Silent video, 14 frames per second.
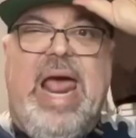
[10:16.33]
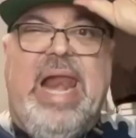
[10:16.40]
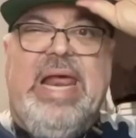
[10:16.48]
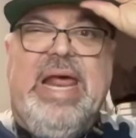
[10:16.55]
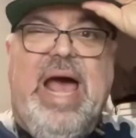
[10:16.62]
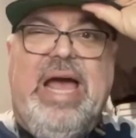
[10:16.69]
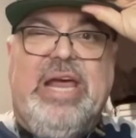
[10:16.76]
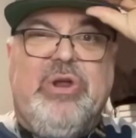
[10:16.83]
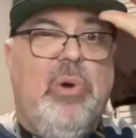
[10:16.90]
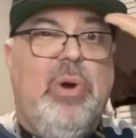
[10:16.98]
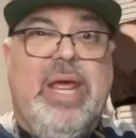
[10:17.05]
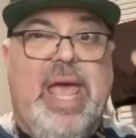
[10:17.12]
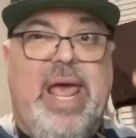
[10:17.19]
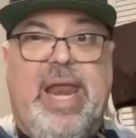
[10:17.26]
it. I totally
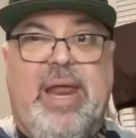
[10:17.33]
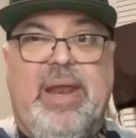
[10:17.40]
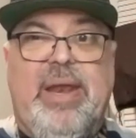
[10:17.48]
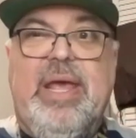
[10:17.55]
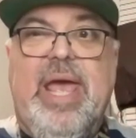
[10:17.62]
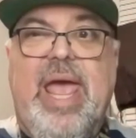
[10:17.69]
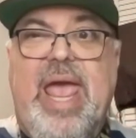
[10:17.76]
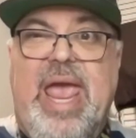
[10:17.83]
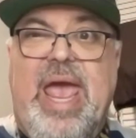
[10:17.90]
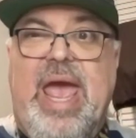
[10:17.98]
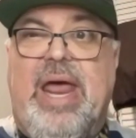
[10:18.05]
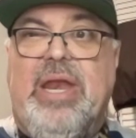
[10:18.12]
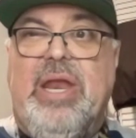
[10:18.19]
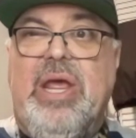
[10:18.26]
get it.
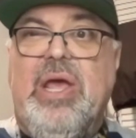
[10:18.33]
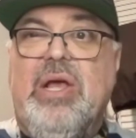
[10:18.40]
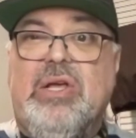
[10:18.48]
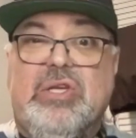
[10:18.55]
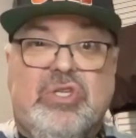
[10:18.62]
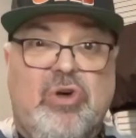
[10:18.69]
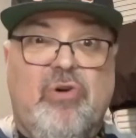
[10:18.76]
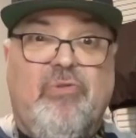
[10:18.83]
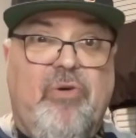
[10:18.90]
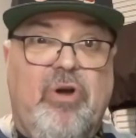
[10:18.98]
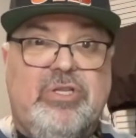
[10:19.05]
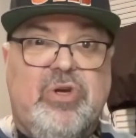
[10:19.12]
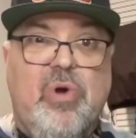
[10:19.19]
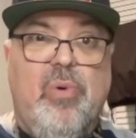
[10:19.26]
And so far
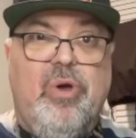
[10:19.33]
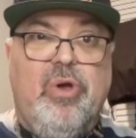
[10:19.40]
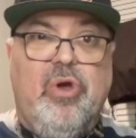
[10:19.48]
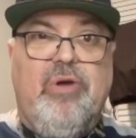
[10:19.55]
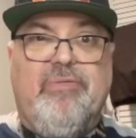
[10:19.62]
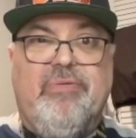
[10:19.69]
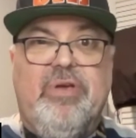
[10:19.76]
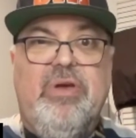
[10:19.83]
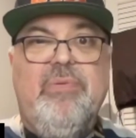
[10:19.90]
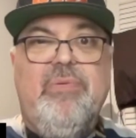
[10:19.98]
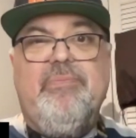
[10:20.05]
it's going good for you.